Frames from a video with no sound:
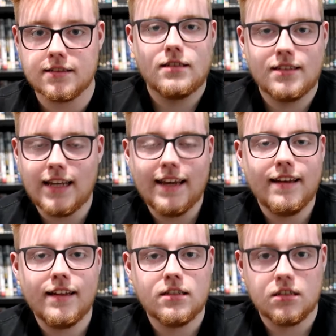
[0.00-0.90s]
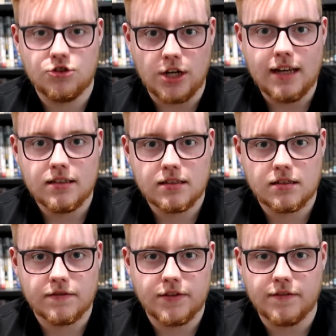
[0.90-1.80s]
Sadie suggests
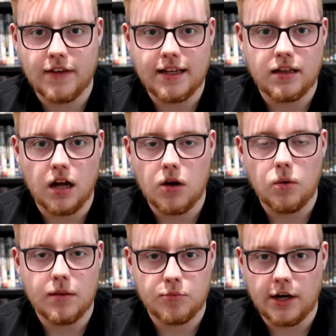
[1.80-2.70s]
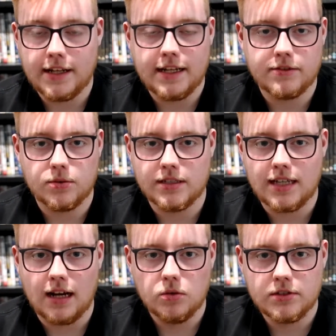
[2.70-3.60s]
that they go and break into his
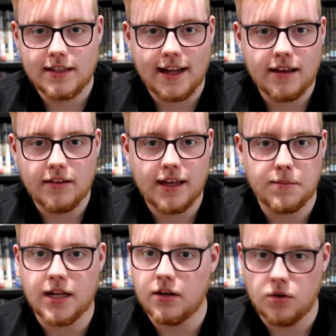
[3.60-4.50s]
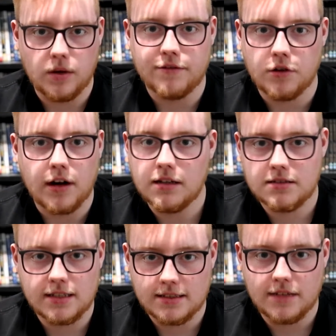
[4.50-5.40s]
house, kill him and whoever
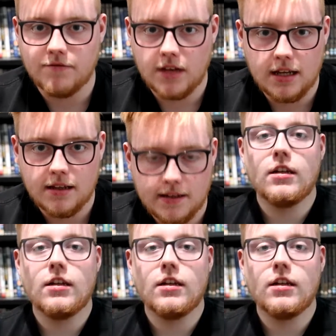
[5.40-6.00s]
else is in there.